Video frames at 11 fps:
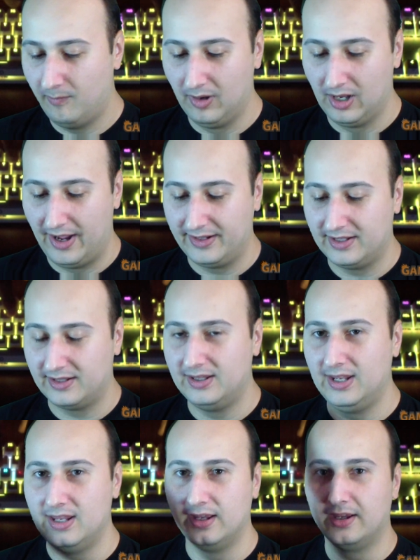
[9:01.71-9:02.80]
blinded
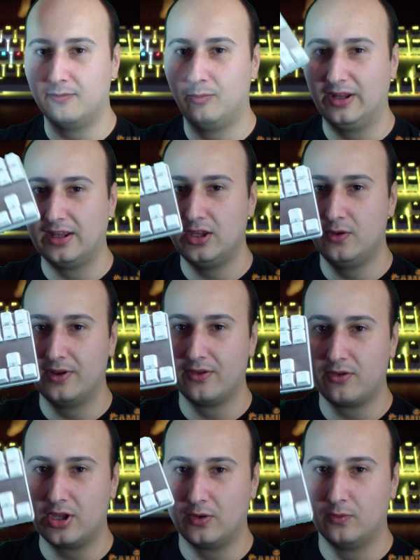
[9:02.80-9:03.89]
you and, you